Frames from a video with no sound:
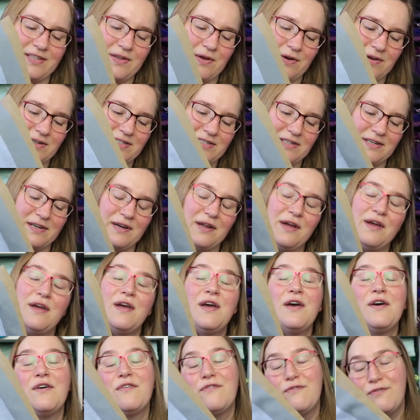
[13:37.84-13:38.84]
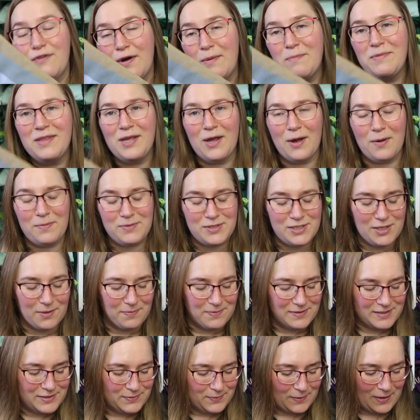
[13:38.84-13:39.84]
cotton from the op
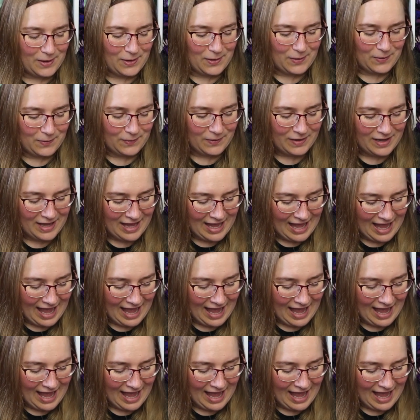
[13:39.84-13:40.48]
shop as well,